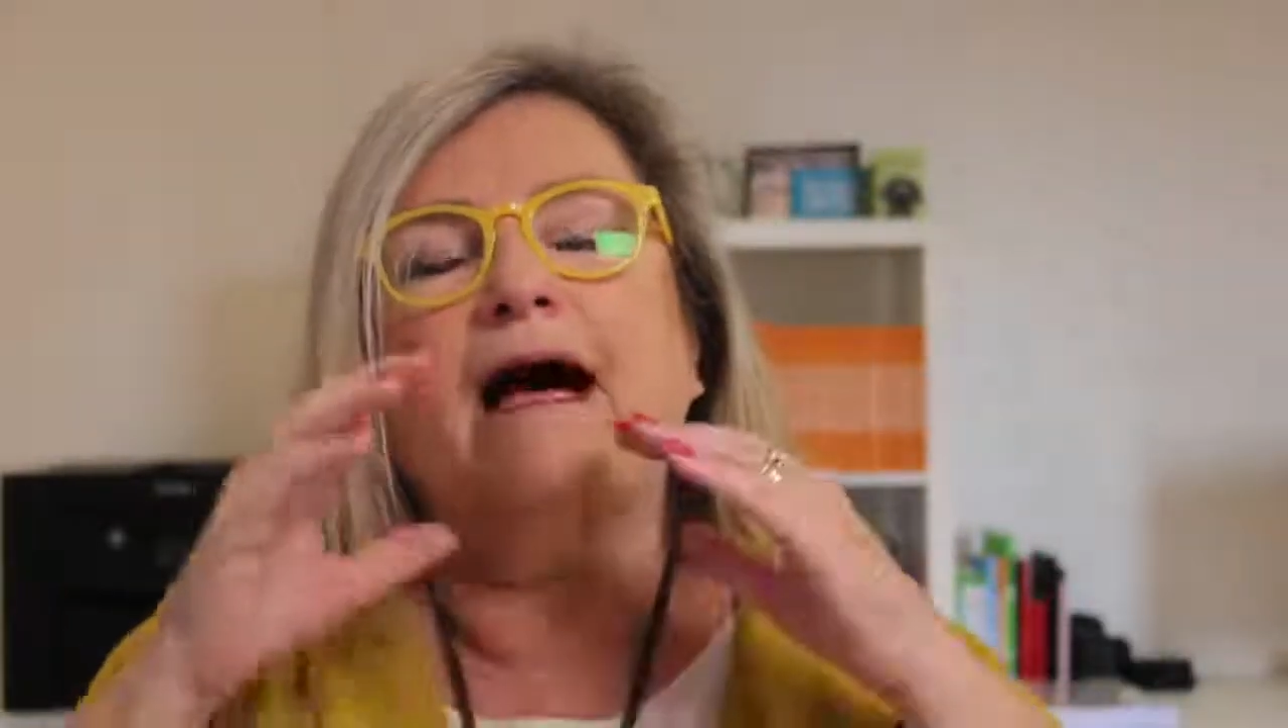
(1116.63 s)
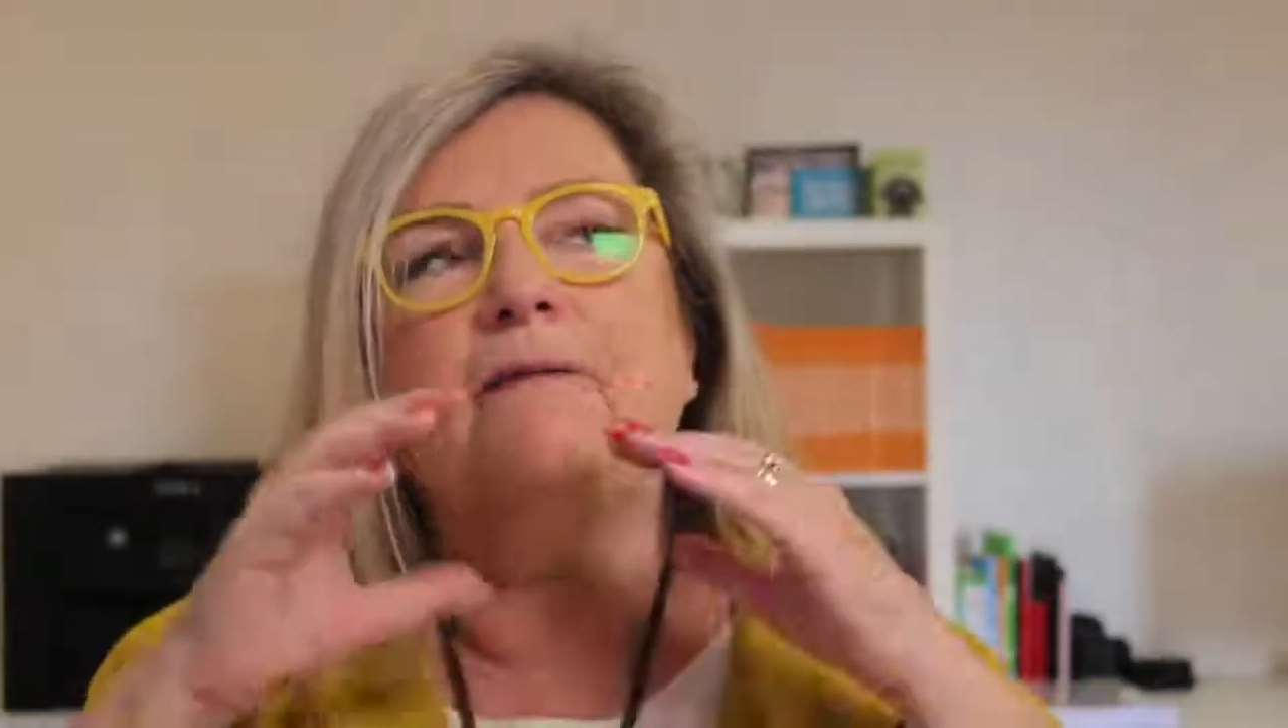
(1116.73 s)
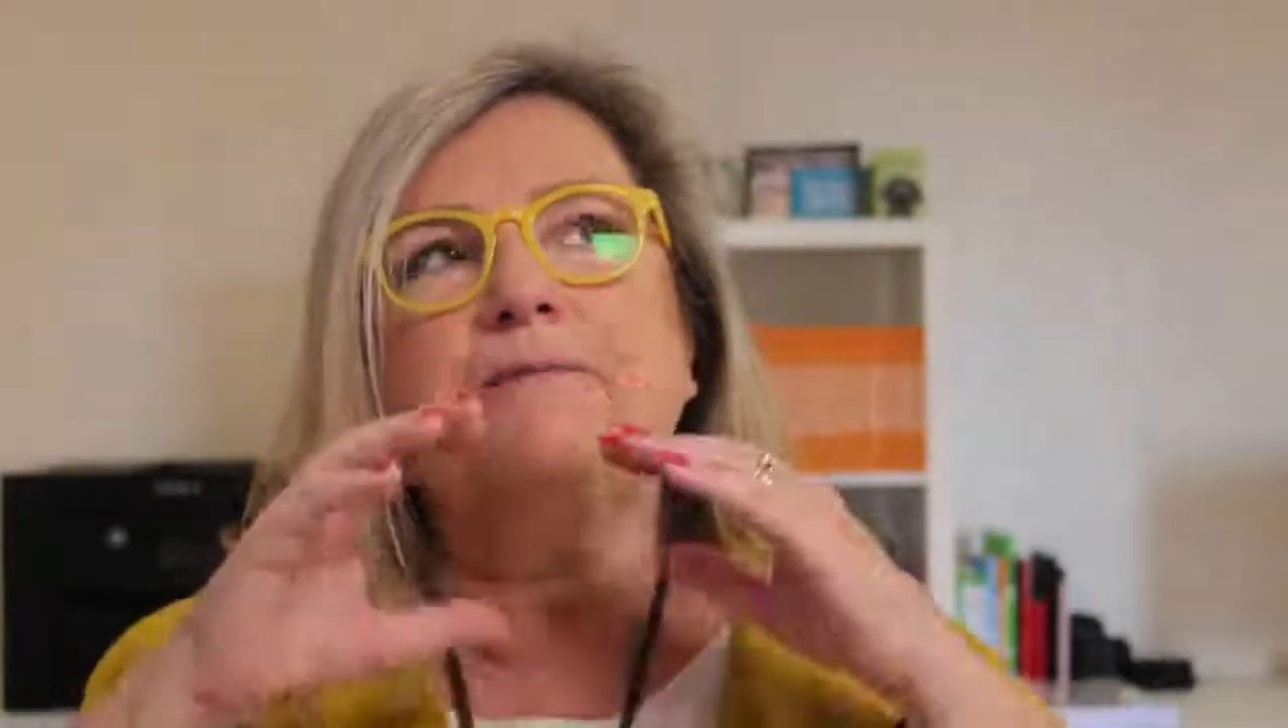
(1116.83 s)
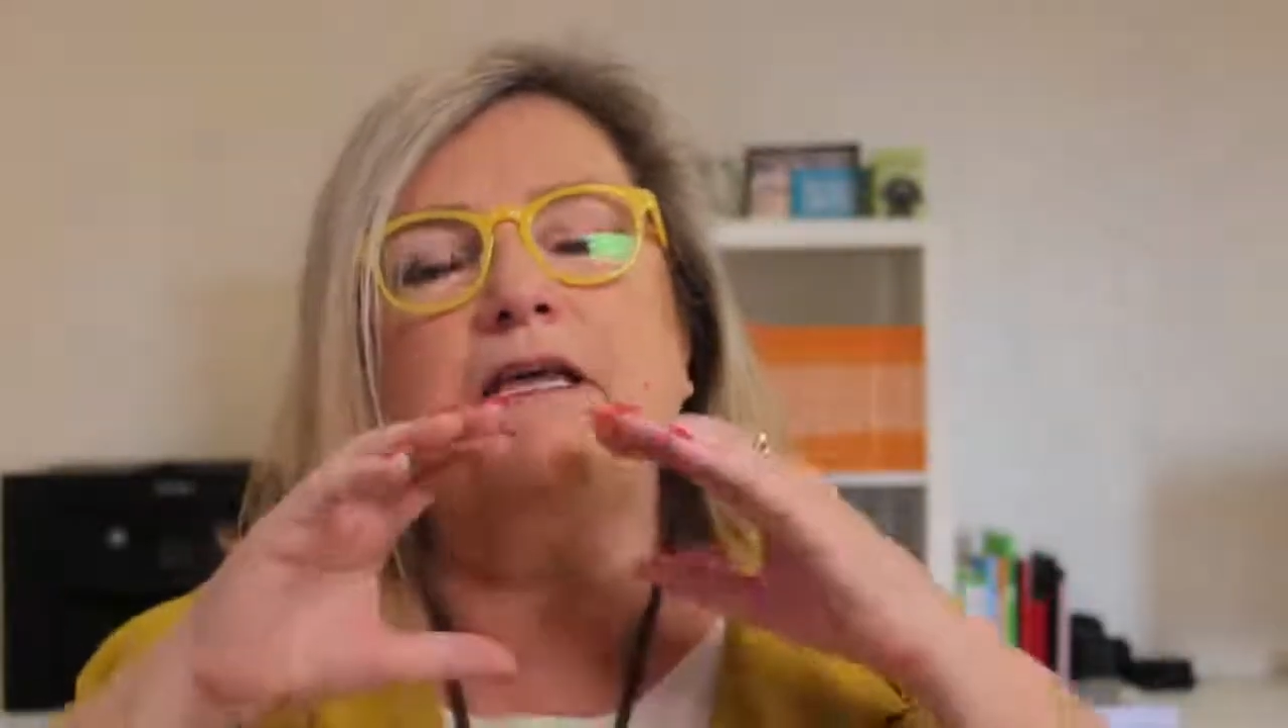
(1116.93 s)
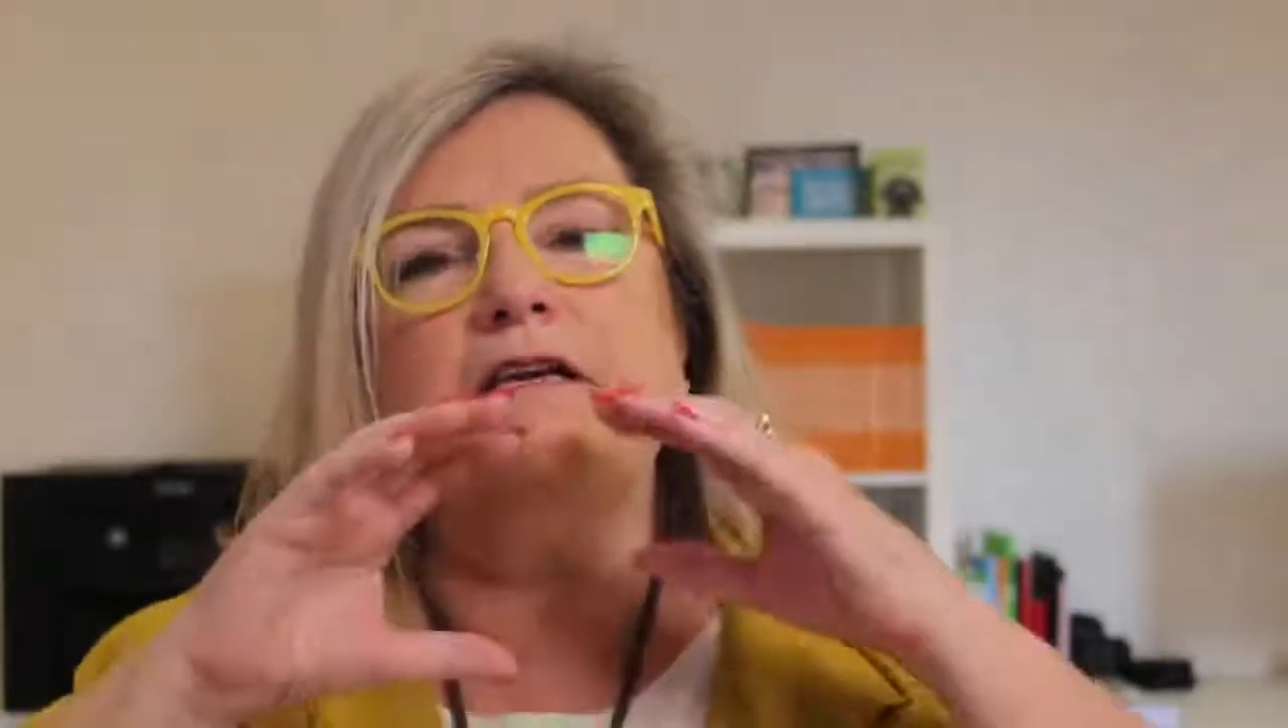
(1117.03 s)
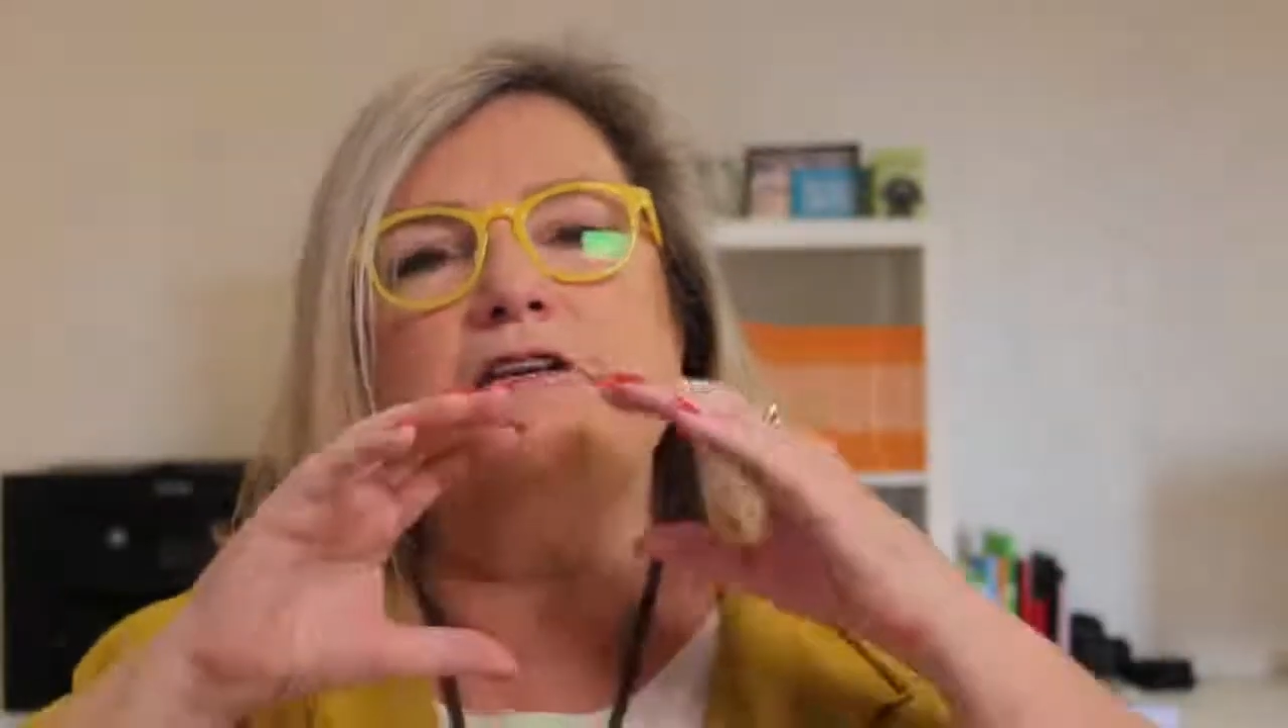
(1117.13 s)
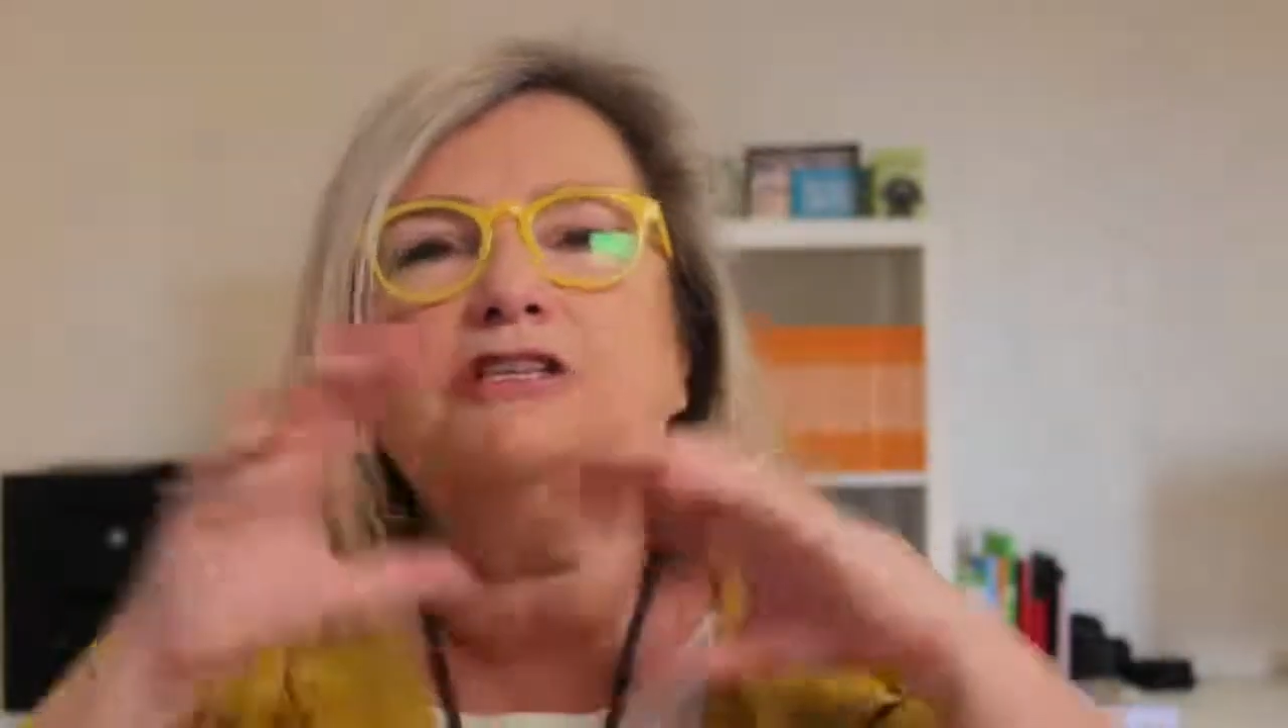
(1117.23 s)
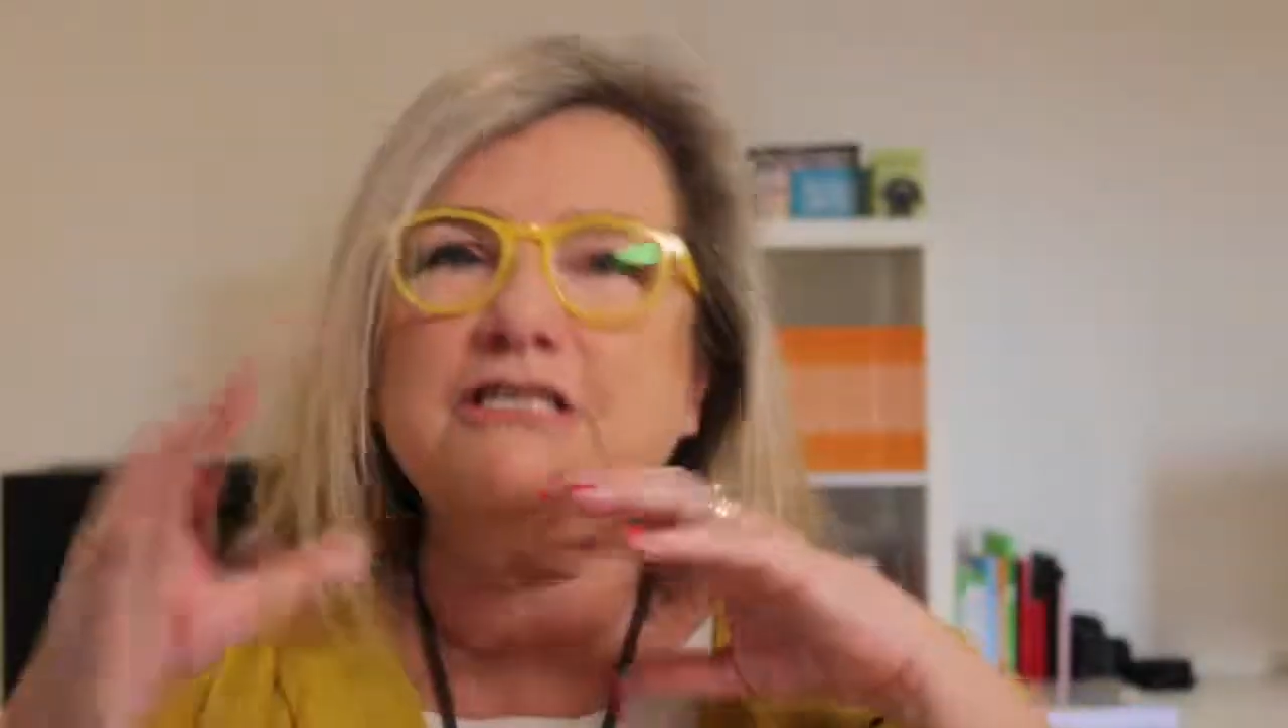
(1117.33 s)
um, you